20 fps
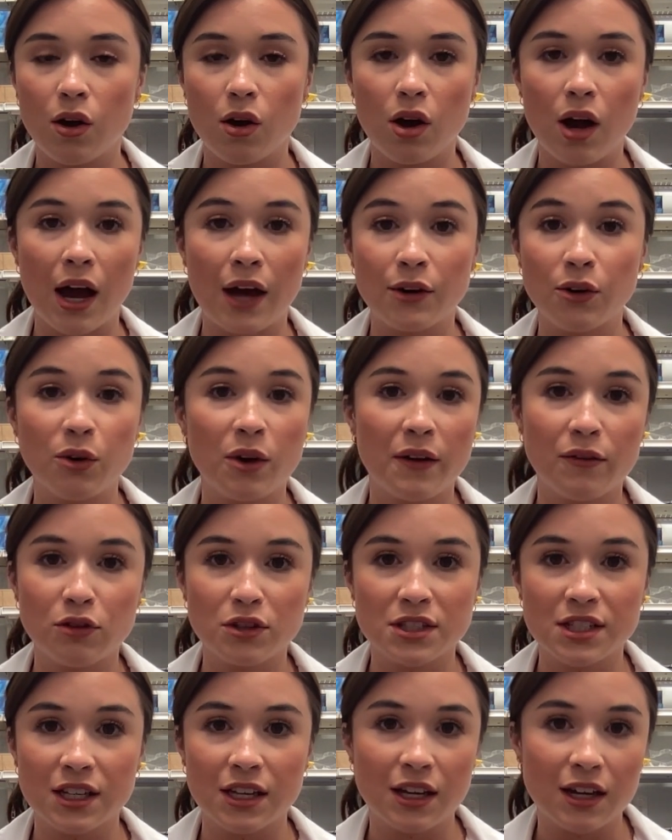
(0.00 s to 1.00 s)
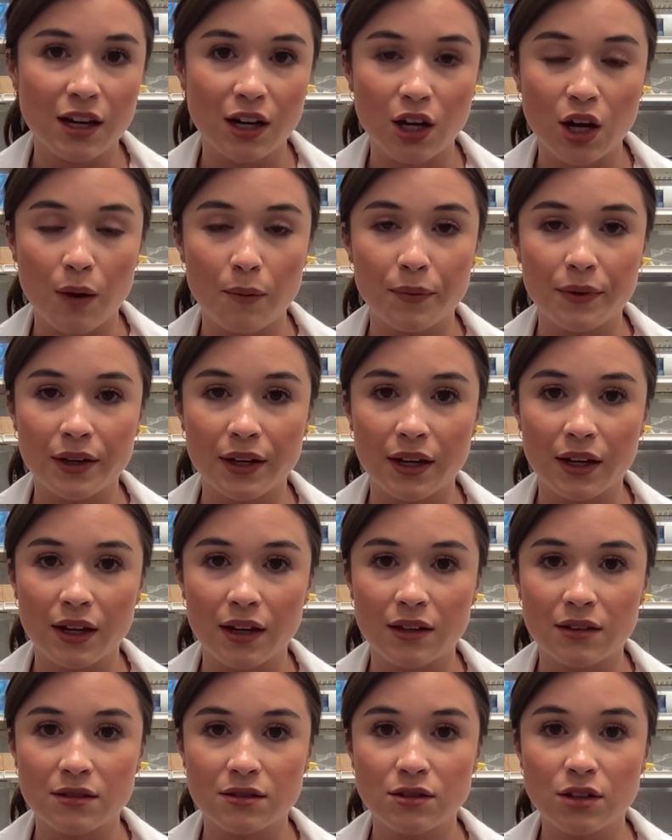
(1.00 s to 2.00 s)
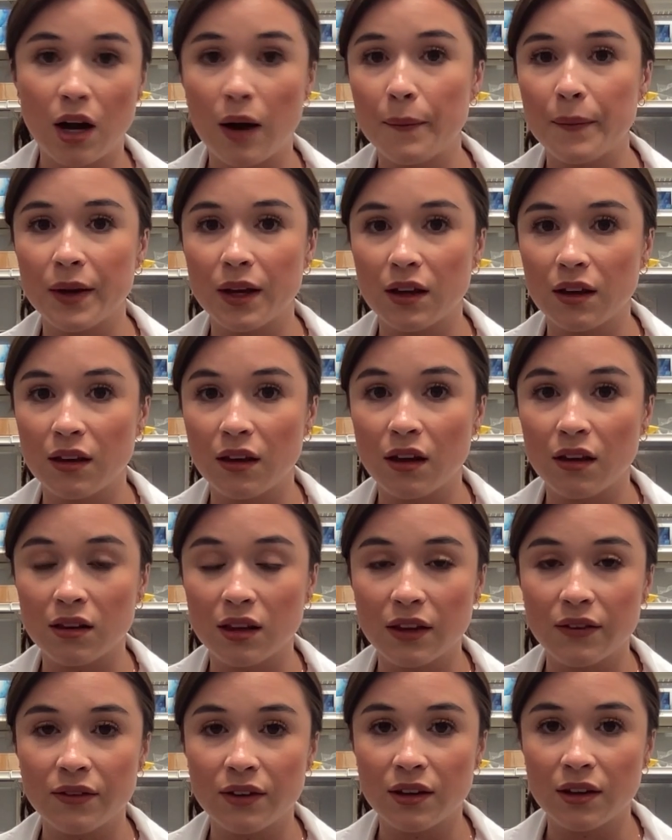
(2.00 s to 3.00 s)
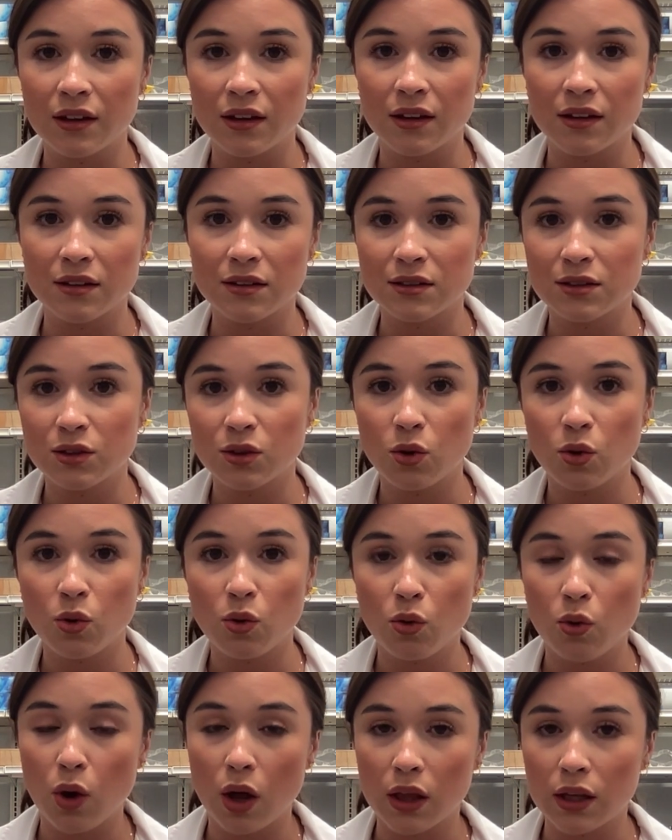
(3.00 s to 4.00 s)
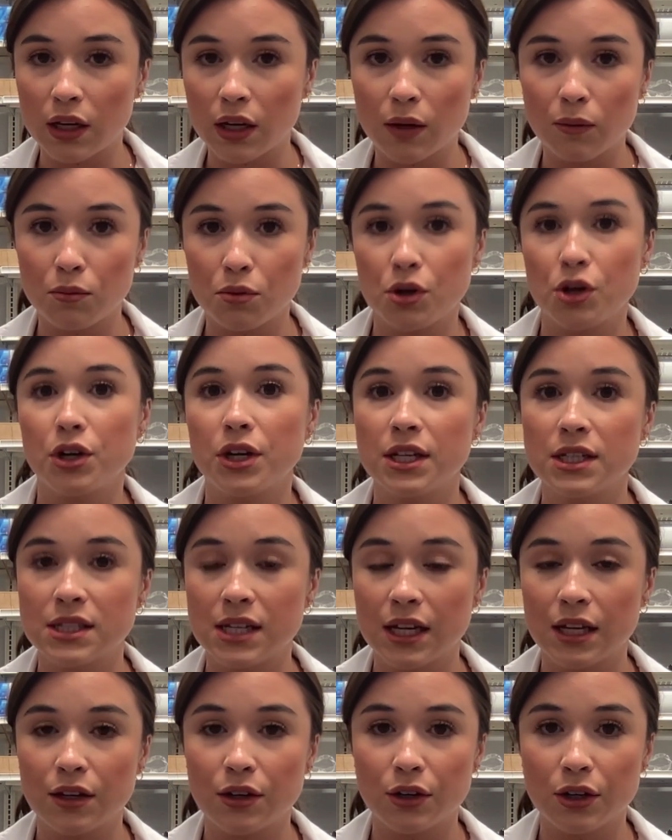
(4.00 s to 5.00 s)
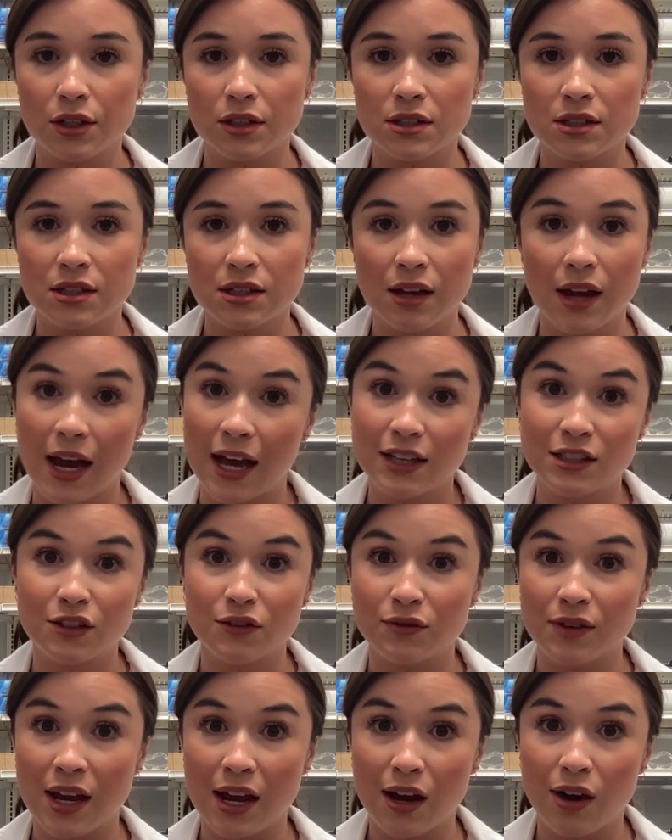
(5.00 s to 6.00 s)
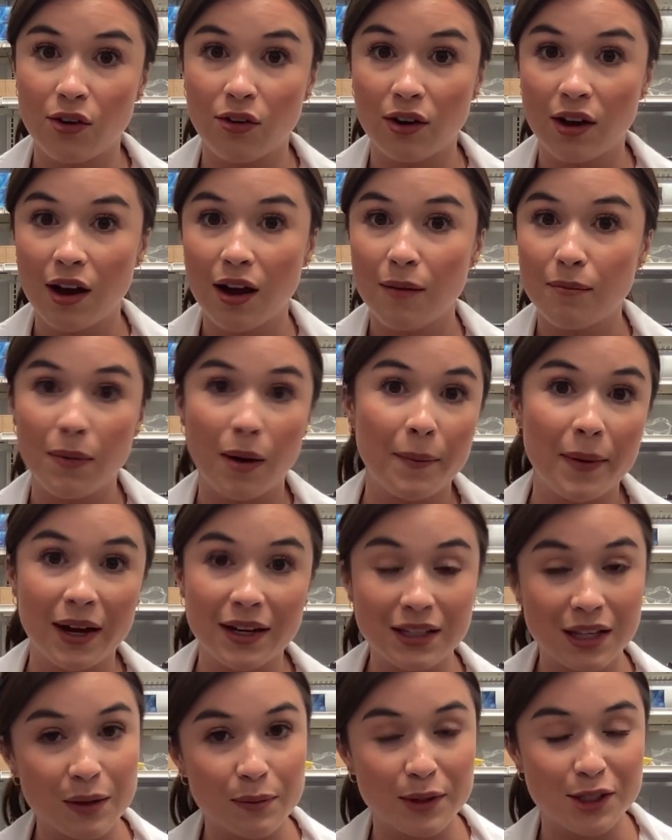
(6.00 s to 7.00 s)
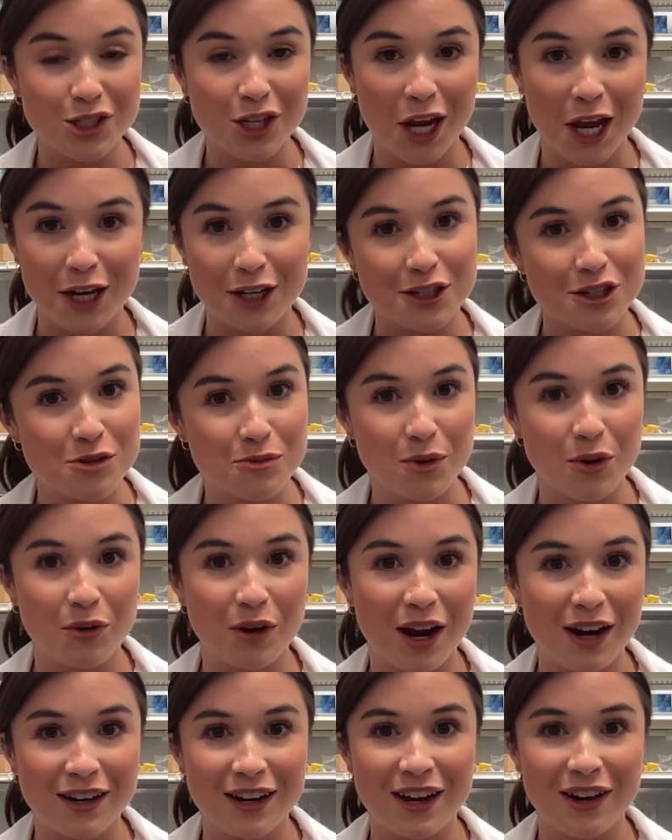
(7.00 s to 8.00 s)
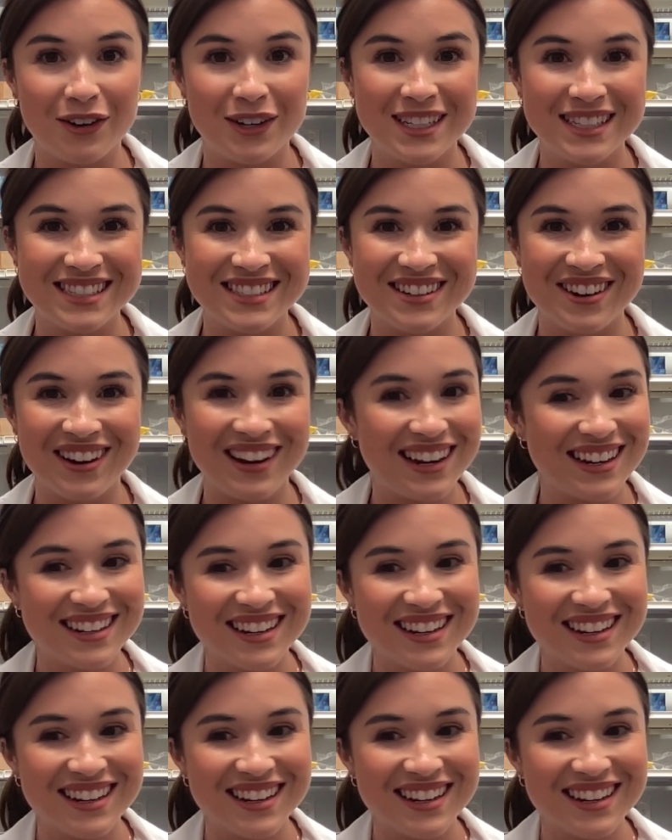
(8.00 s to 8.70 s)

I don't ever see a company topping Young Living's quality and purity standards as of now. My mind can be changed, but right now it's not.